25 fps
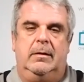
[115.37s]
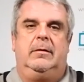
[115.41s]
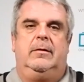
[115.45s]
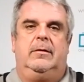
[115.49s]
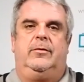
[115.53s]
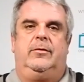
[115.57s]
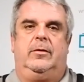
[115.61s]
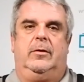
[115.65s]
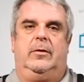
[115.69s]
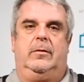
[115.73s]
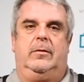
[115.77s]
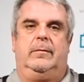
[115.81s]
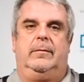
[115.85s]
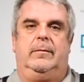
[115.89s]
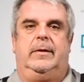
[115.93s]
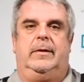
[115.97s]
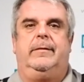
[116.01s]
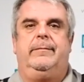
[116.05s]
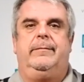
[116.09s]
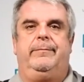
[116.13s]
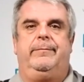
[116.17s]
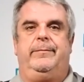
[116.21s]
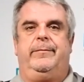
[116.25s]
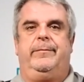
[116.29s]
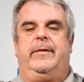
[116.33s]
So
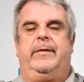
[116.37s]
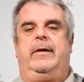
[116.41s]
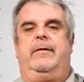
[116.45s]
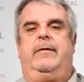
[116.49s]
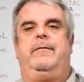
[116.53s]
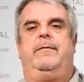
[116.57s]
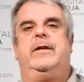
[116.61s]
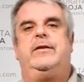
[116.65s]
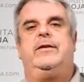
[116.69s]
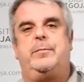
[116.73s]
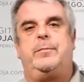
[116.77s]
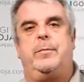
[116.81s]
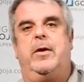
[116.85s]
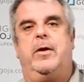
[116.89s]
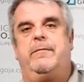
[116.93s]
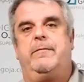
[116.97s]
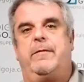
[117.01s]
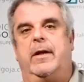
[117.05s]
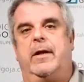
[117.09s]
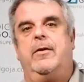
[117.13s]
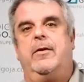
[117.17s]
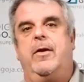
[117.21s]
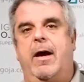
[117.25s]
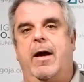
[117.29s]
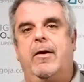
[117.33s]
it fits
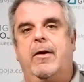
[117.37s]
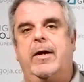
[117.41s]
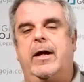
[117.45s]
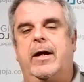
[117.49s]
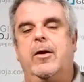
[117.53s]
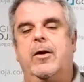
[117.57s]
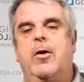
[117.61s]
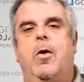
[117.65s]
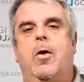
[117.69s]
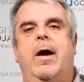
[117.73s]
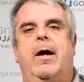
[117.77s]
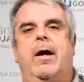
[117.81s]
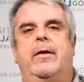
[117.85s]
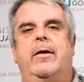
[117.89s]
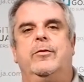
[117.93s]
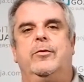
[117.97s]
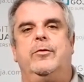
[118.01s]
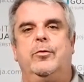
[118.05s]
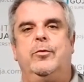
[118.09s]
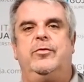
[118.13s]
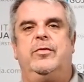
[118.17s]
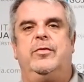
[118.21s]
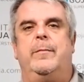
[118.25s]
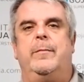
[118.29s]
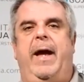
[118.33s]
perfectly. Now I can go out and
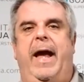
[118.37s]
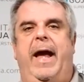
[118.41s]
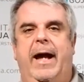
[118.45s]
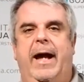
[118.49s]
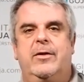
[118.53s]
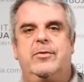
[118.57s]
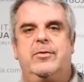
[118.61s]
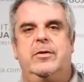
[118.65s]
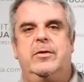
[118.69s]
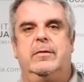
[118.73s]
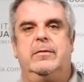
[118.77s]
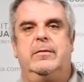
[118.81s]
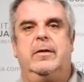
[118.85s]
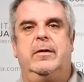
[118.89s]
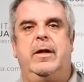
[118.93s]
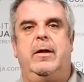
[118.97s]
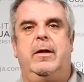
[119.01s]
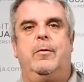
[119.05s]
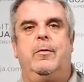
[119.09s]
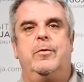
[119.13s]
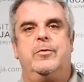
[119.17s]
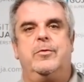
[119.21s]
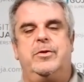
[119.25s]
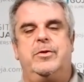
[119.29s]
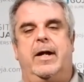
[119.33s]
do some action
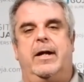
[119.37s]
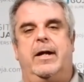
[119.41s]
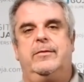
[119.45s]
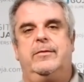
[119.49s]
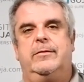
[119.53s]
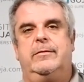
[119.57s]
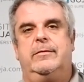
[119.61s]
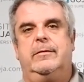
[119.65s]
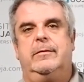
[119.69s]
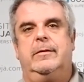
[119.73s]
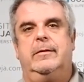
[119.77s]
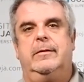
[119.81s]
hero shots.